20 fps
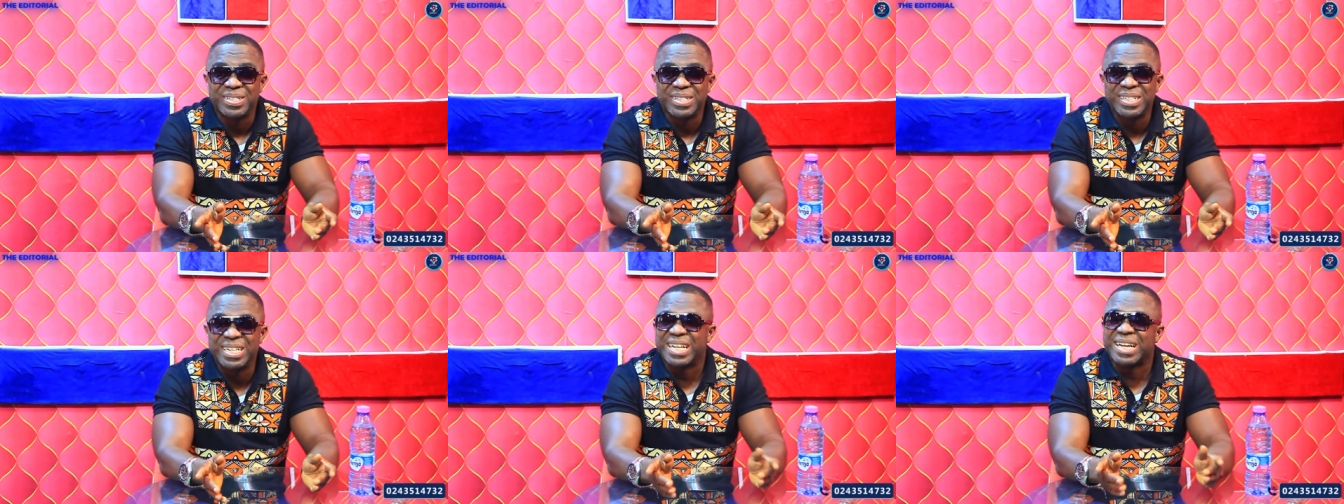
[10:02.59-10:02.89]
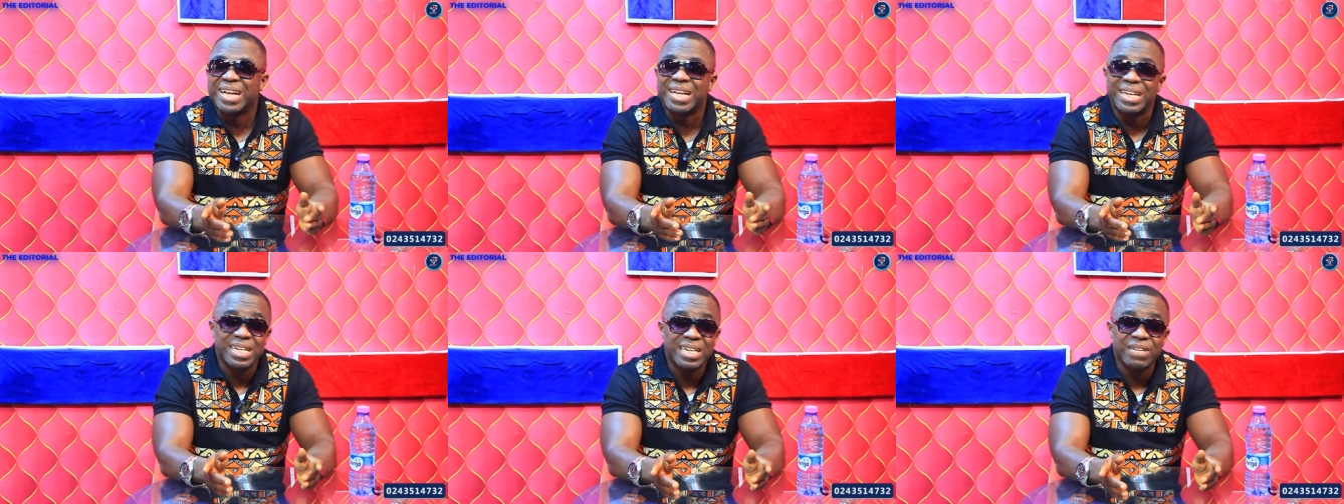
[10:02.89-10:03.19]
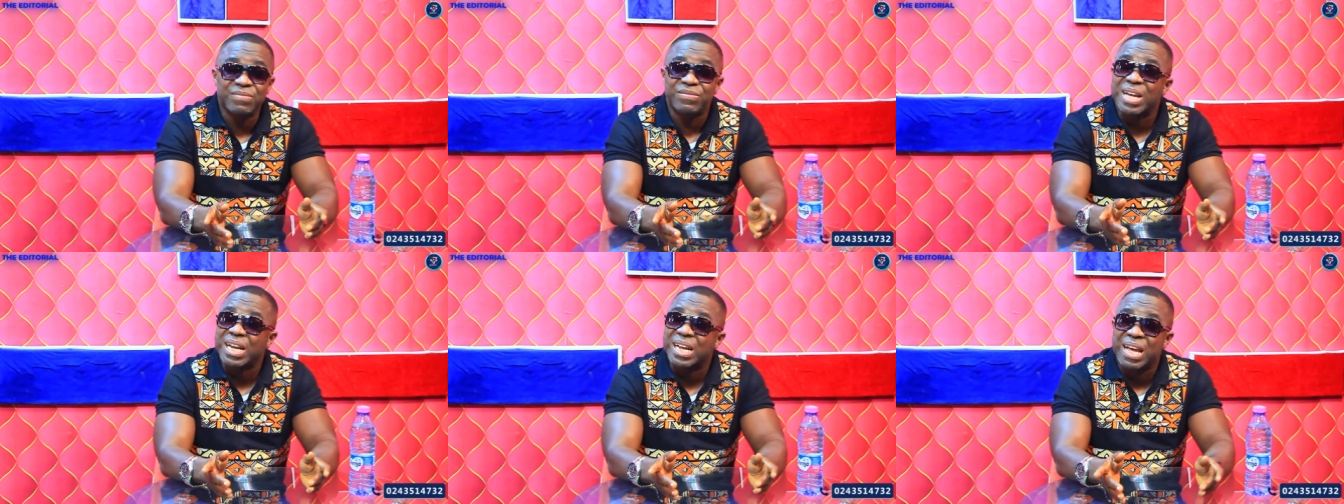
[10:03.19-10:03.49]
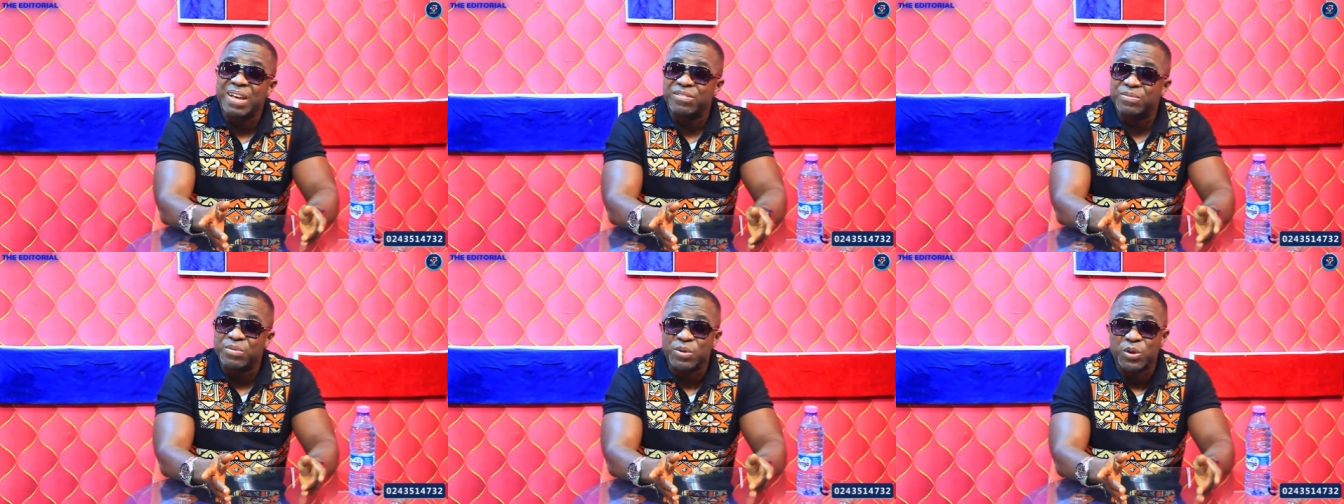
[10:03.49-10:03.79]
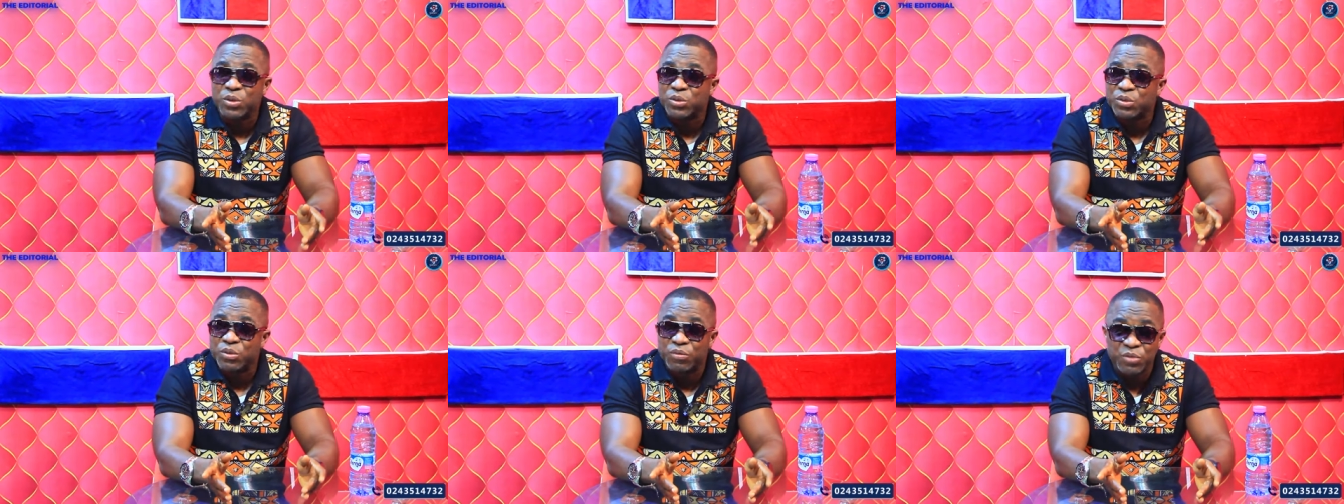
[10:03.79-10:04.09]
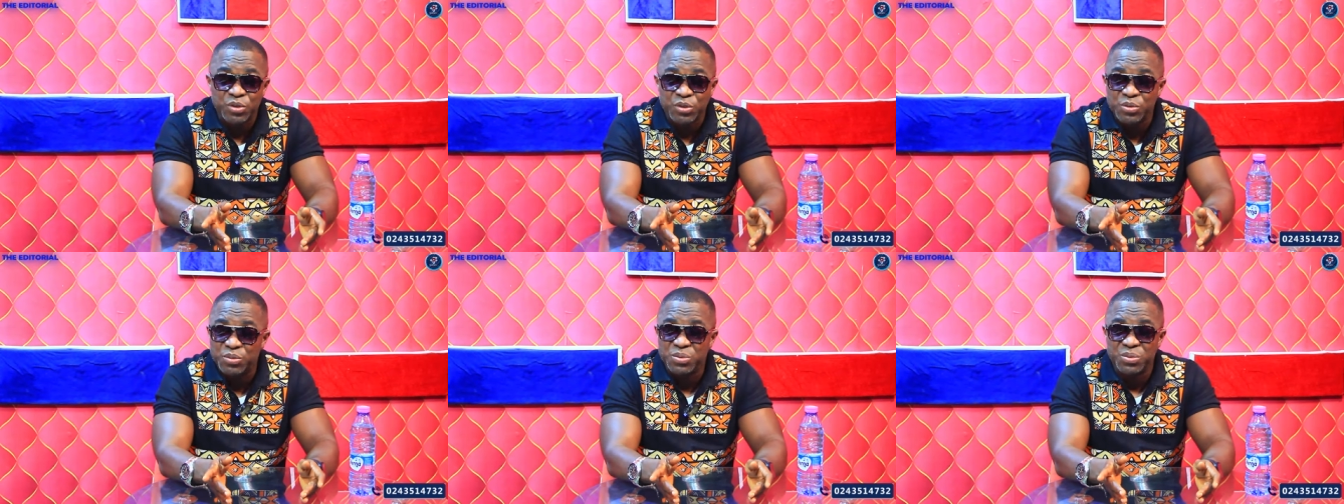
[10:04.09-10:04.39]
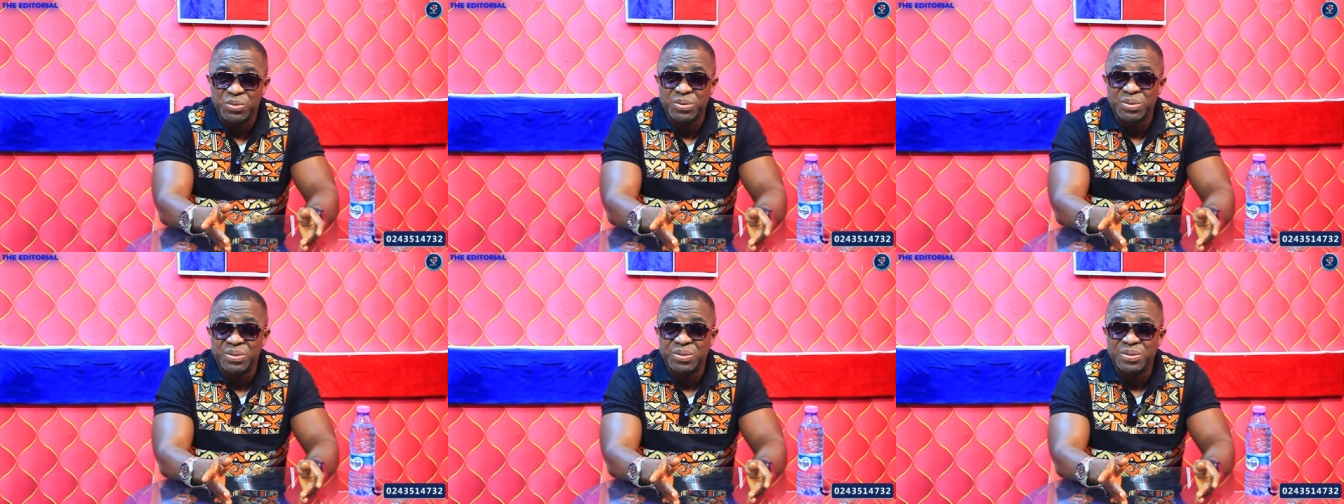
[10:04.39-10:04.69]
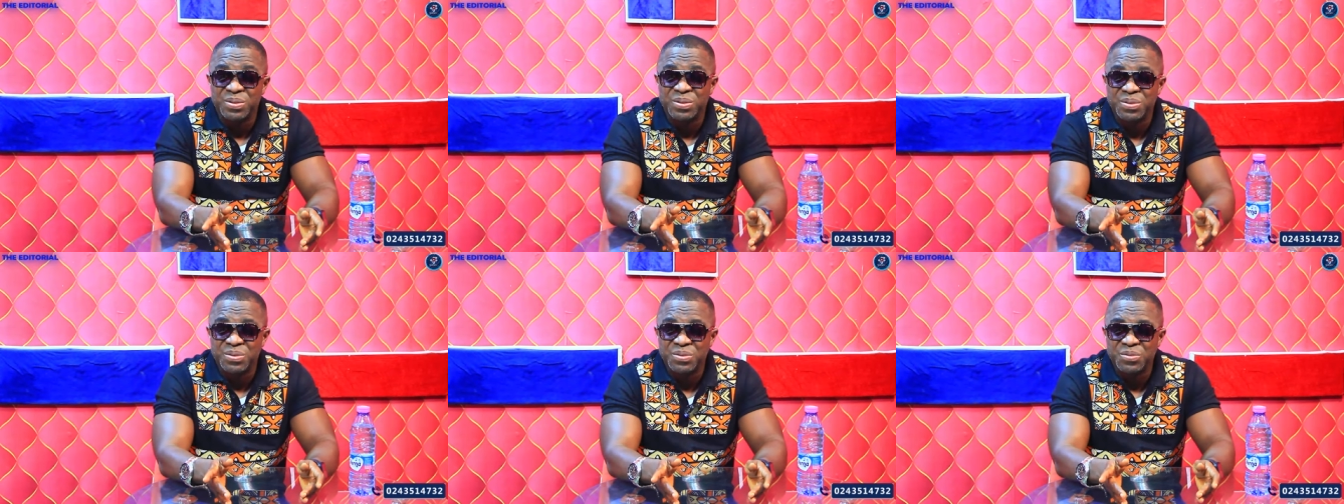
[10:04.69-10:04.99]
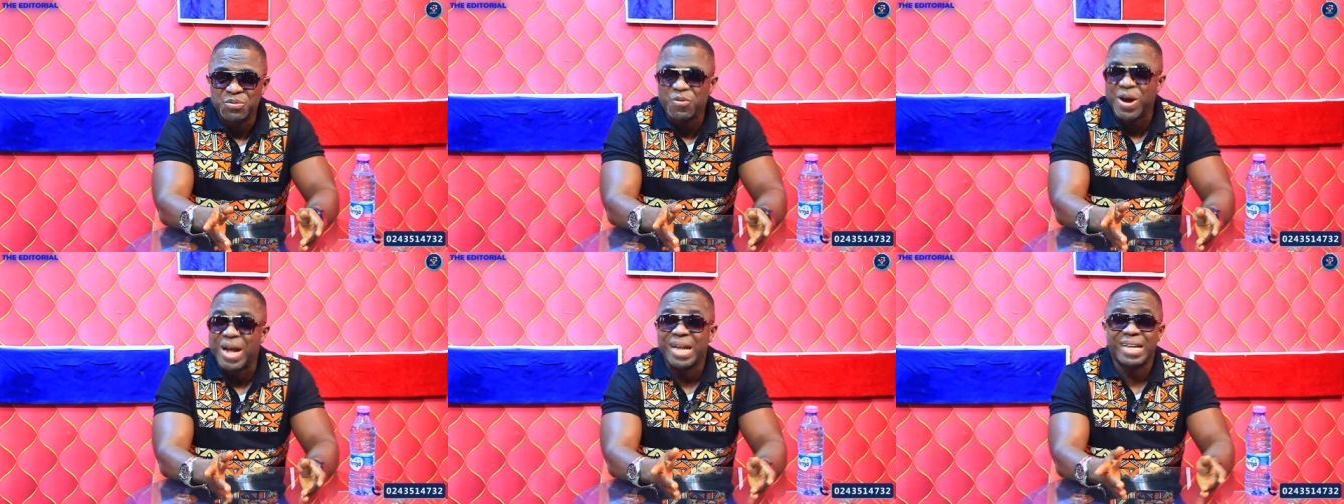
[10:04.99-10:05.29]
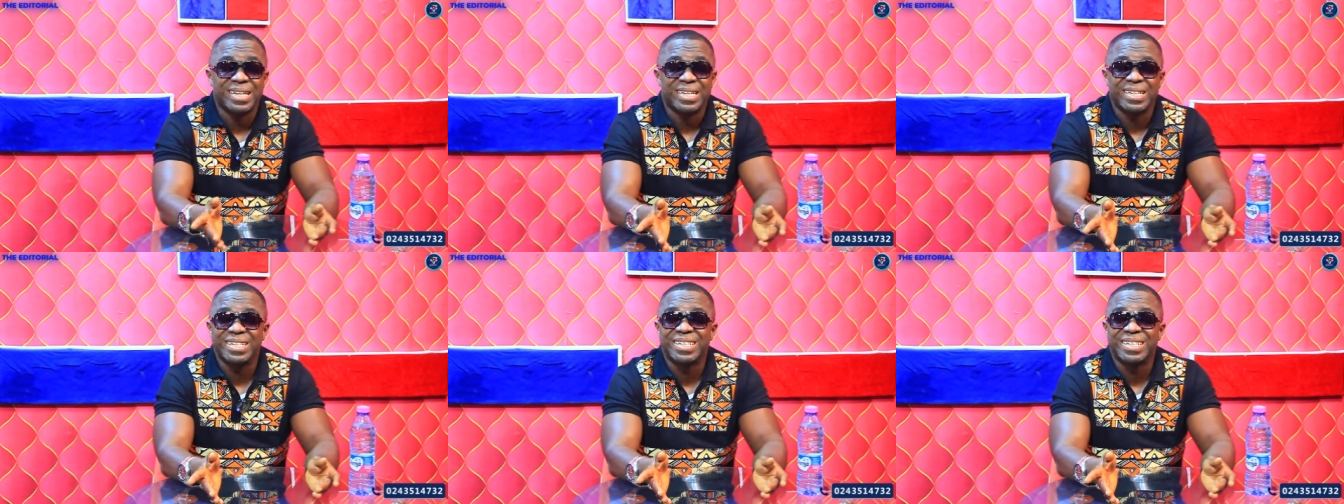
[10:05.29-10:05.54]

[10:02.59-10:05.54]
They can't live their lives because of you. Why?